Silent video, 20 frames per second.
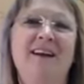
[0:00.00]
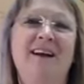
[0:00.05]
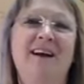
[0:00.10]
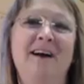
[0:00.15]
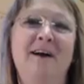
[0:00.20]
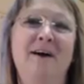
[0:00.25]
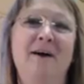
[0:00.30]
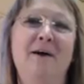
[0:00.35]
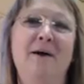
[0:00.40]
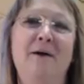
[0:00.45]

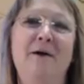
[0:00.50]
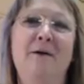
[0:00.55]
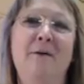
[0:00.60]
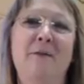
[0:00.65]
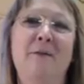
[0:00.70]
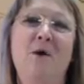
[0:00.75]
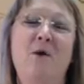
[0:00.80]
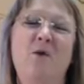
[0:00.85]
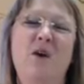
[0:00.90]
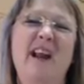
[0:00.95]

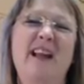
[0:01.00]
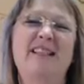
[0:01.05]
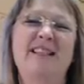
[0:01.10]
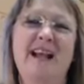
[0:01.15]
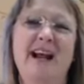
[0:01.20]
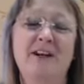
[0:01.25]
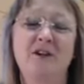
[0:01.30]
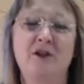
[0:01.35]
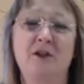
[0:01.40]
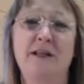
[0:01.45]
It's
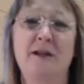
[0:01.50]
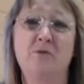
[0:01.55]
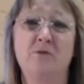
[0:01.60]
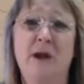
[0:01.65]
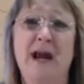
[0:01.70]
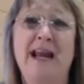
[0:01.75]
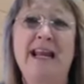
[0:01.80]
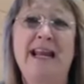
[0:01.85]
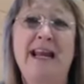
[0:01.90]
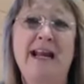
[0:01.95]
actually
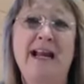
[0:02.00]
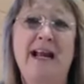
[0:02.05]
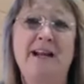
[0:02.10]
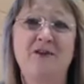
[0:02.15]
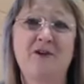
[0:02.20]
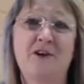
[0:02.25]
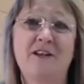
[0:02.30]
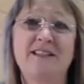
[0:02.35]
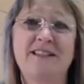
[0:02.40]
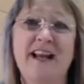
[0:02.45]
raining. I
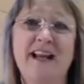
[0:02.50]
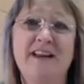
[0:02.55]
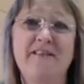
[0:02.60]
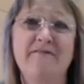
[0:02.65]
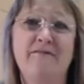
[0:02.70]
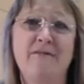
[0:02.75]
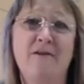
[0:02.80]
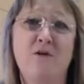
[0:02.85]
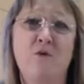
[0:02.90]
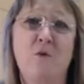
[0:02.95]
took Sadie
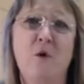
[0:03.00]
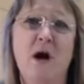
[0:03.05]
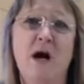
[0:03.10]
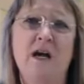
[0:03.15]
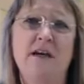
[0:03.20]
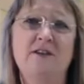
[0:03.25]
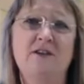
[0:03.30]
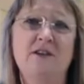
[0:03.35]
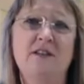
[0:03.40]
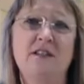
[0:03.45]
for a
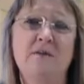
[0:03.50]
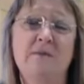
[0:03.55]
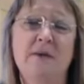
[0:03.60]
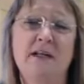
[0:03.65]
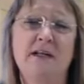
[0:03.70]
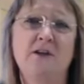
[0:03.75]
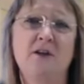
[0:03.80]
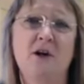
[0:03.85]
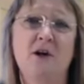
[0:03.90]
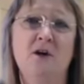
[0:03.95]
walk just a bit
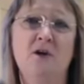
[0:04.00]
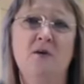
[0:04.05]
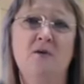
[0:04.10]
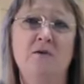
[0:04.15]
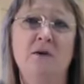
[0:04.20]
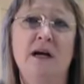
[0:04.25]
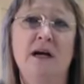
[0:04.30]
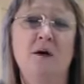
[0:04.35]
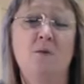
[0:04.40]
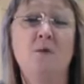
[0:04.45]

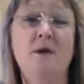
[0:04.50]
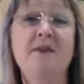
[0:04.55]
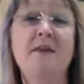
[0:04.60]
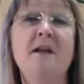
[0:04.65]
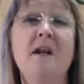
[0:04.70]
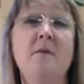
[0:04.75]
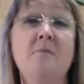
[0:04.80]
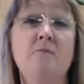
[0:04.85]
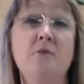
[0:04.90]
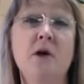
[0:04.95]
ago with
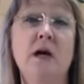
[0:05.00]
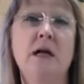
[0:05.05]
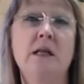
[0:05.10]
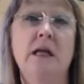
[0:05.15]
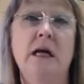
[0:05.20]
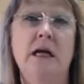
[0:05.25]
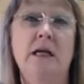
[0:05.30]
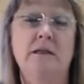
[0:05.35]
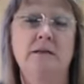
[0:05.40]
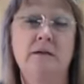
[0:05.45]
an
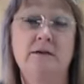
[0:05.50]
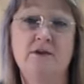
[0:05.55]
umbrella.